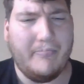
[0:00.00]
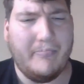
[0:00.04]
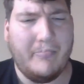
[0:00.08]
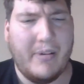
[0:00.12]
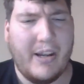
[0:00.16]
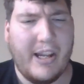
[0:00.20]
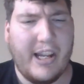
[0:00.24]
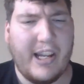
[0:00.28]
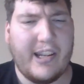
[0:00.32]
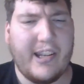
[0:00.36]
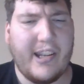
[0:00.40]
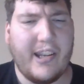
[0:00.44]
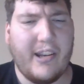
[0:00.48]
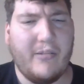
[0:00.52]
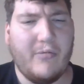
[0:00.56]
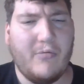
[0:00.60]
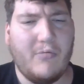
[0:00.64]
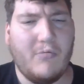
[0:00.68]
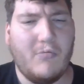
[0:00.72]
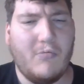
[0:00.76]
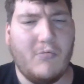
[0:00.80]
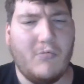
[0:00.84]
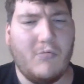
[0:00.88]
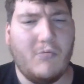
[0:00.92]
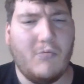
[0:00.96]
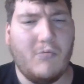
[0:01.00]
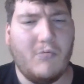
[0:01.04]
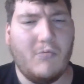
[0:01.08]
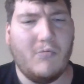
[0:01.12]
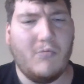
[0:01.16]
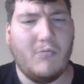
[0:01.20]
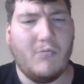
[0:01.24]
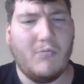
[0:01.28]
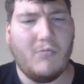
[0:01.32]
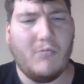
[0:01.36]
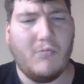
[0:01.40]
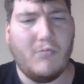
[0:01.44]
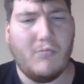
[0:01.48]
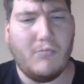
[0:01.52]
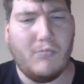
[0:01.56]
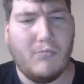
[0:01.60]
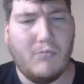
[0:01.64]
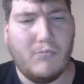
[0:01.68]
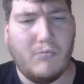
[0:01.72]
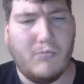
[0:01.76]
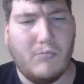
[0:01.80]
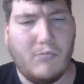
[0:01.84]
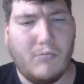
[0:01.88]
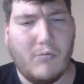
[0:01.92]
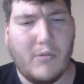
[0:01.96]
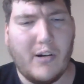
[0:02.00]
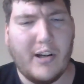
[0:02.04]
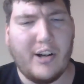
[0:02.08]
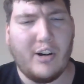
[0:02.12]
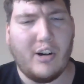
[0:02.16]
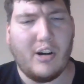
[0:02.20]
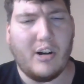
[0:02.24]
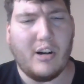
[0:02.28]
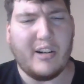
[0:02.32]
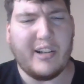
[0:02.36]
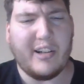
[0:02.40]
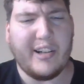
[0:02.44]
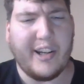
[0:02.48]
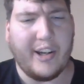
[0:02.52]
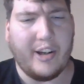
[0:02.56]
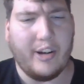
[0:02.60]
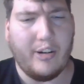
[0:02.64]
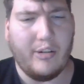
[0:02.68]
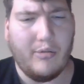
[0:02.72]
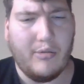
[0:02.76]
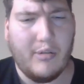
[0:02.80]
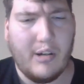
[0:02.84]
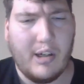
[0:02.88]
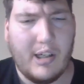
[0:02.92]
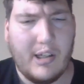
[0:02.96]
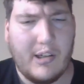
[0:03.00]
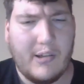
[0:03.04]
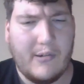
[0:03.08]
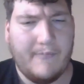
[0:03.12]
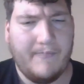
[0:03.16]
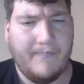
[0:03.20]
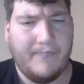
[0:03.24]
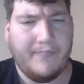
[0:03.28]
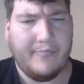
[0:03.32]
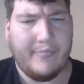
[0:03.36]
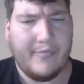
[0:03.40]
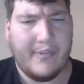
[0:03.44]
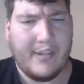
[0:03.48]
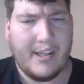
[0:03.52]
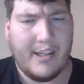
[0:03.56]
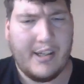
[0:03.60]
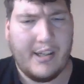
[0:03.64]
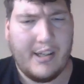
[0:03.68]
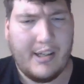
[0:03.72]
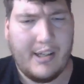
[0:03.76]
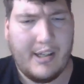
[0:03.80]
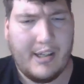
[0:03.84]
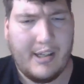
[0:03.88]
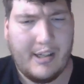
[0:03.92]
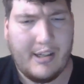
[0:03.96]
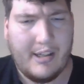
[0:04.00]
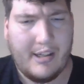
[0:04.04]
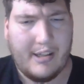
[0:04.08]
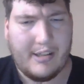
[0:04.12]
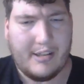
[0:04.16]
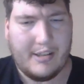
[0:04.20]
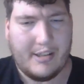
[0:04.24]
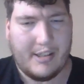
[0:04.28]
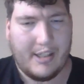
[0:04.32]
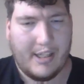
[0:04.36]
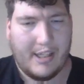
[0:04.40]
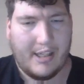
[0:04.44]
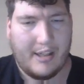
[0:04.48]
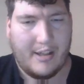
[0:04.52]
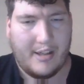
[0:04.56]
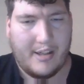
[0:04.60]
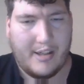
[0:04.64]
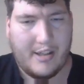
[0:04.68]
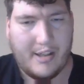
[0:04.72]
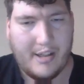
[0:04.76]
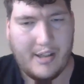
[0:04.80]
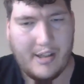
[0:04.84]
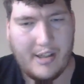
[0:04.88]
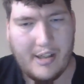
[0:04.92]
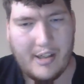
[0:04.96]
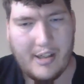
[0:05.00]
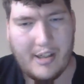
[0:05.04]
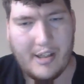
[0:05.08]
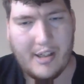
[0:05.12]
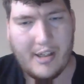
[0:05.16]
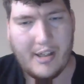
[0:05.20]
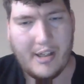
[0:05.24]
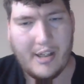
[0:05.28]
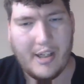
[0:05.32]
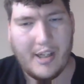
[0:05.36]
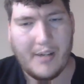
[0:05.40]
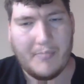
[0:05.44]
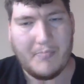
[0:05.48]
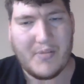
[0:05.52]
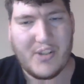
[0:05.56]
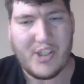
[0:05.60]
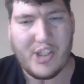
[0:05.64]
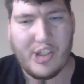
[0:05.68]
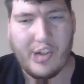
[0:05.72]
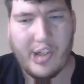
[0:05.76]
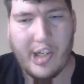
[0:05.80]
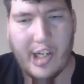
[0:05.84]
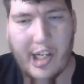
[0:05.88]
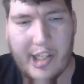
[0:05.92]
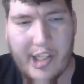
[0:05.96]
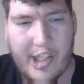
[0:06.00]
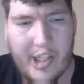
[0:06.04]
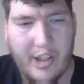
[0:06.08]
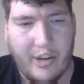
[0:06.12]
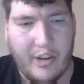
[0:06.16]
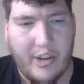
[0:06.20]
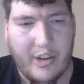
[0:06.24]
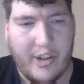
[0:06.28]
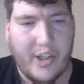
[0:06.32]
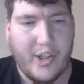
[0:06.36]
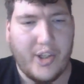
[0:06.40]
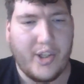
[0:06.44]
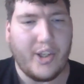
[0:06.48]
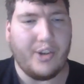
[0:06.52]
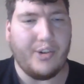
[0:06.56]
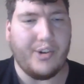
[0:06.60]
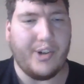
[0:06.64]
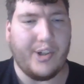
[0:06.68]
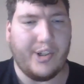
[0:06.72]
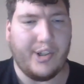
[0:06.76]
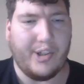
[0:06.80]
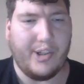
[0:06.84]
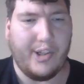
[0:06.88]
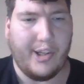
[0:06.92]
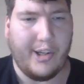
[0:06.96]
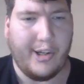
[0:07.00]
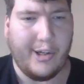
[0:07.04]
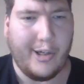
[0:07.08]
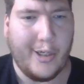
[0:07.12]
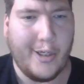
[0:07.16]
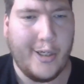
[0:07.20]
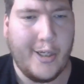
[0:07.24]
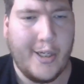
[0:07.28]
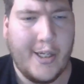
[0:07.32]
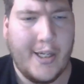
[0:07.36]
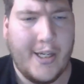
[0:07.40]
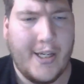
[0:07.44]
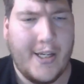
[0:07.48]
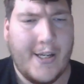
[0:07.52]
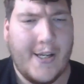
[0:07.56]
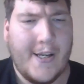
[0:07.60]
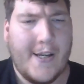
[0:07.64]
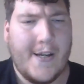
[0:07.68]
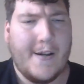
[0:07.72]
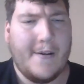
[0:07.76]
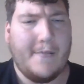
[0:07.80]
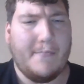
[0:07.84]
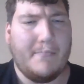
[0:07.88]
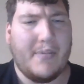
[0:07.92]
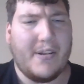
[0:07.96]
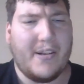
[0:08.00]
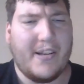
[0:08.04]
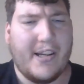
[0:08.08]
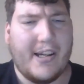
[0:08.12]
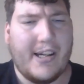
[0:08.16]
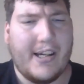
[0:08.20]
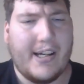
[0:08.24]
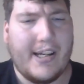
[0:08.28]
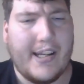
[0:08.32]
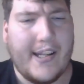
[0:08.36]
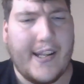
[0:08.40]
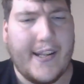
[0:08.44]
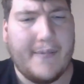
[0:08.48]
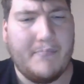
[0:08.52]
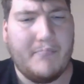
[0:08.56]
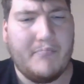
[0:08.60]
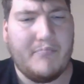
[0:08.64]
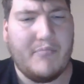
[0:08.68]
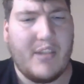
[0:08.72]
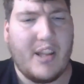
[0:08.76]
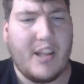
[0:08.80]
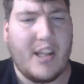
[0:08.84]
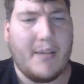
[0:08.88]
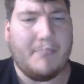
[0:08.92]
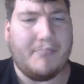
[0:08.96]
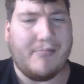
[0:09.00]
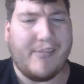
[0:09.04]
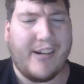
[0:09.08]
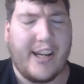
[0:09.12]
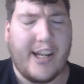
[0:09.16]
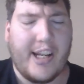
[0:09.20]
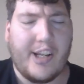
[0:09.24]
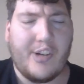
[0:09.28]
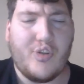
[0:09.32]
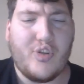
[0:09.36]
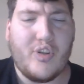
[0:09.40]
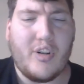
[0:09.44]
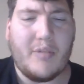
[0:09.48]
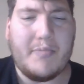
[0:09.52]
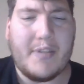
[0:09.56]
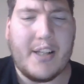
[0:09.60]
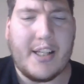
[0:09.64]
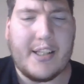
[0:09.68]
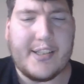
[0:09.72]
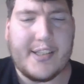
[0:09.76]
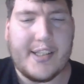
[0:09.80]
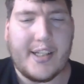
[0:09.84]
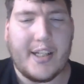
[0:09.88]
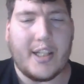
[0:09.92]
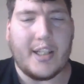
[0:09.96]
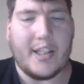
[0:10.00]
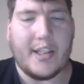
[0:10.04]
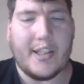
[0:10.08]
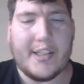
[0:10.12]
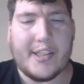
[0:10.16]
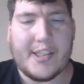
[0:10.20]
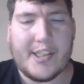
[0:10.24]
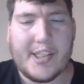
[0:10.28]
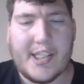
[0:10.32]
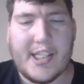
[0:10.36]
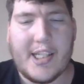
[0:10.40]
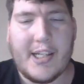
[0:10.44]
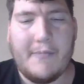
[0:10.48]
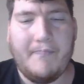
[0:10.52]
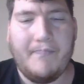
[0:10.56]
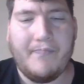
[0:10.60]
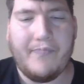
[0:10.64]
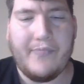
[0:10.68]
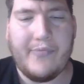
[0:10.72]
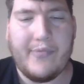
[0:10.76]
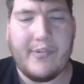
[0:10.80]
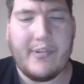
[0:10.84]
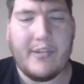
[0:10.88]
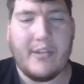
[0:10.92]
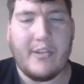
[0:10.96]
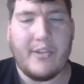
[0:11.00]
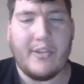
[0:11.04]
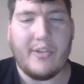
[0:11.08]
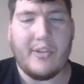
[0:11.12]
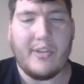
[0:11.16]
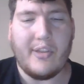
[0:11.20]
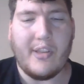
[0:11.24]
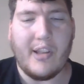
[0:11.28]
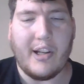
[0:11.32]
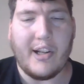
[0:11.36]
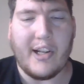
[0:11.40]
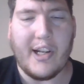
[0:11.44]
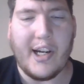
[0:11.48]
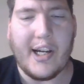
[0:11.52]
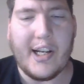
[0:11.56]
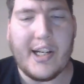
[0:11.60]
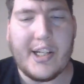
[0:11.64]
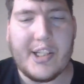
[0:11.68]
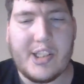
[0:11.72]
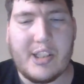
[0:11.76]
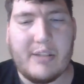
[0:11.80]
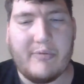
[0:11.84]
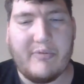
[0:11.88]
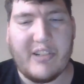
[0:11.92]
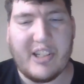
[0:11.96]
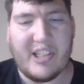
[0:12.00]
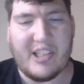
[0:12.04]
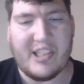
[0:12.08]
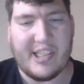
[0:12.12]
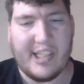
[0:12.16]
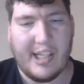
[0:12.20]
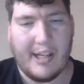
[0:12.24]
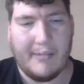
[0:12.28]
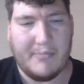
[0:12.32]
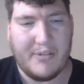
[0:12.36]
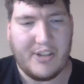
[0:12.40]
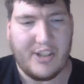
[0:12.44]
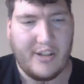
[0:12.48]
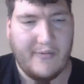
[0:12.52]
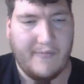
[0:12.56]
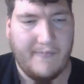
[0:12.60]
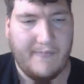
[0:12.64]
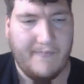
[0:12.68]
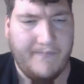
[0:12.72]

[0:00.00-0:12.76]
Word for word: Peggy, what are you? Zach, I'm sorry I didn't tell you earlier, but I am the Preantrum Nancikolus, the goddess of conception.